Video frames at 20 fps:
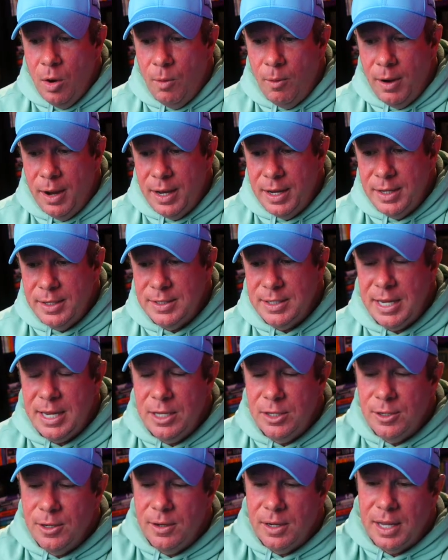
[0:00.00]
was
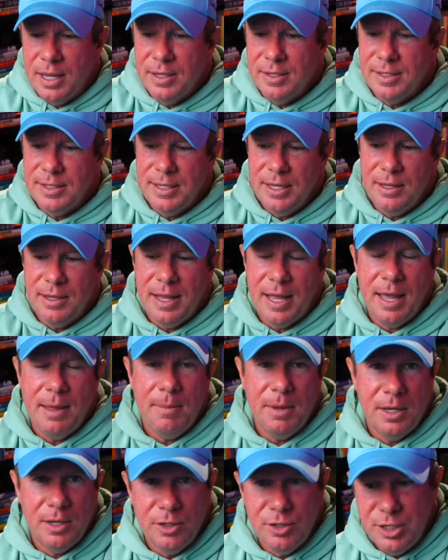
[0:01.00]
he took a still
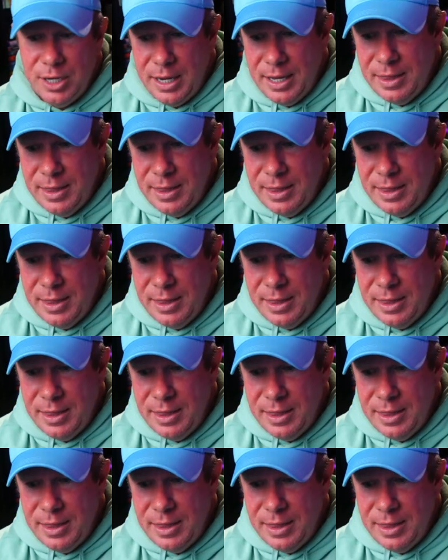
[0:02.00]
image